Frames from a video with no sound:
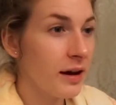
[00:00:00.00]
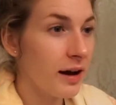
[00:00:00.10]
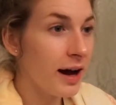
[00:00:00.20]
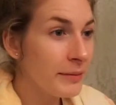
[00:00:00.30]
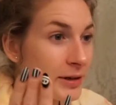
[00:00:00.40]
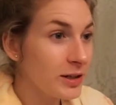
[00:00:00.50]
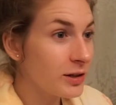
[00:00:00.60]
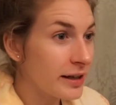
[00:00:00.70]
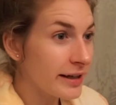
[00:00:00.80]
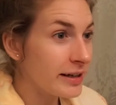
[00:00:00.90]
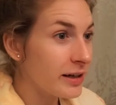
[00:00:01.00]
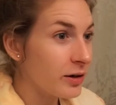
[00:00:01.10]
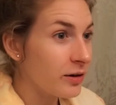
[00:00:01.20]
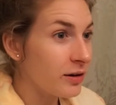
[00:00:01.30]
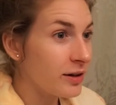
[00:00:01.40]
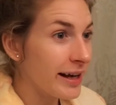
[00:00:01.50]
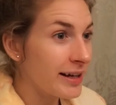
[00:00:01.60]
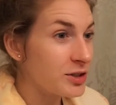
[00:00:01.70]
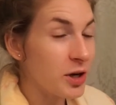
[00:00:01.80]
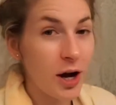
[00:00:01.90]
I'm gonna look like an e-girl and
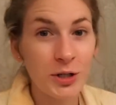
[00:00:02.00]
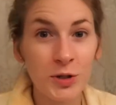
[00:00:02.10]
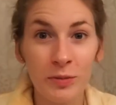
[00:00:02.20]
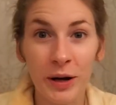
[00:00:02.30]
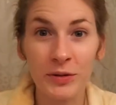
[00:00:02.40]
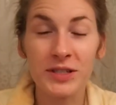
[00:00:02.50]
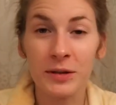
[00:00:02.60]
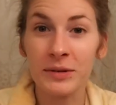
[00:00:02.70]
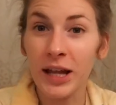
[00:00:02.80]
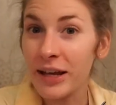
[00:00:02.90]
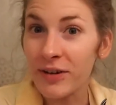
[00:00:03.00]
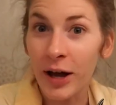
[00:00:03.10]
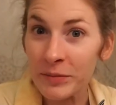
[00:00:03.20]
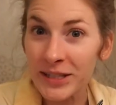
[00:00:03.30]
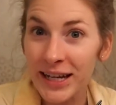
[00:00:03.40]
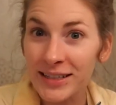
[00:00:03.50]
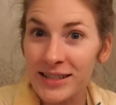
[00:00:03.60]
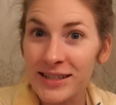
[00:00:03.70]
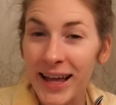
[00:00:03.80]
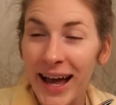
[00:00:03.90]
talk to you about some life updates
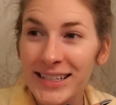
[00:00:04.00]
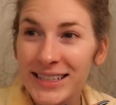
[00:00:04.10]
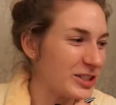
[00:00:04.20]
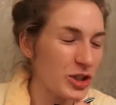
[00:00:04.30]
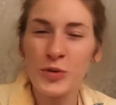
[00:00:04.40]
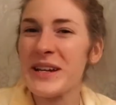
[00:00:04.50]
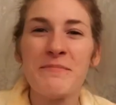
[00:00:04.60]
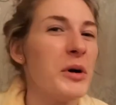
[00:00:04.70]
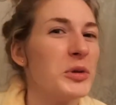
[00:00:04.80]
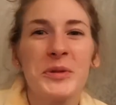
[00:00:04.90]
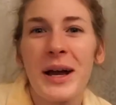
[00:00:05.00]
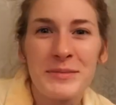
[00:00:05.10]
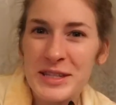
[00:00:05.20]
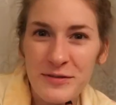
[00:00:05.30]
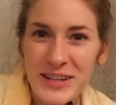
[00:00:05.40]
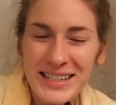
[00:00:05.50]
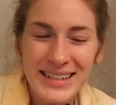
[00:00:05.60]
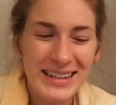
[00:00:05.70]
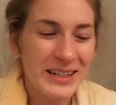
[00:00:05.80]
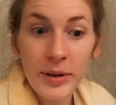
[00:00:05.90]
that shoot me multiple times in the feet.
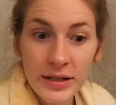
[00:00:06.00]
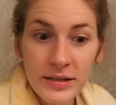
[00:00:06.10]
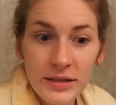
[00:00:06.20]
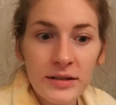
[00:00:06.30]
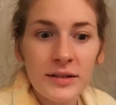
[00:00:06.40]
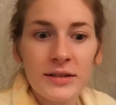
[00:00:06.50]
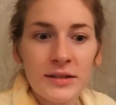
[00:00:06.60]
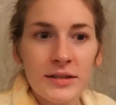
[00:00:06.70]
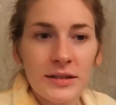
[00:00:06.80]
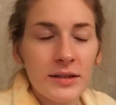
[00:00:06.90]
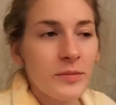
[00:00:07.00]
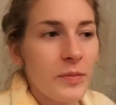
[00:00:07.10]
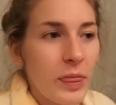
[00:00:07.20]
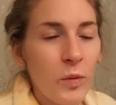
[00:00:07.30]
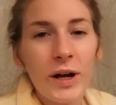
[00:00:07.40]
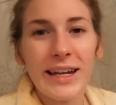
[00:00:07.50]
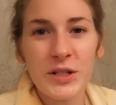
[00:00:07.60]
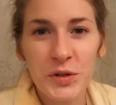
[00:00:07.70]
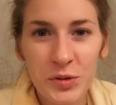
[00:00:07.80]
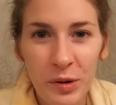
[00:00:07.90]
But we'll get
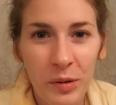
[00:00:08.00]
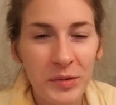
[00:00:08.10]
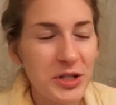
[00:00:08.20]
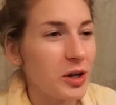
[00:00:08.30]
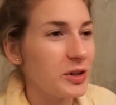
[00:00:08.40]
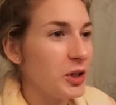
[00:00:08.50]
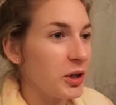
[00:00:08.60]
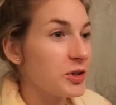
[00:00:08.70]
into it when we start the look.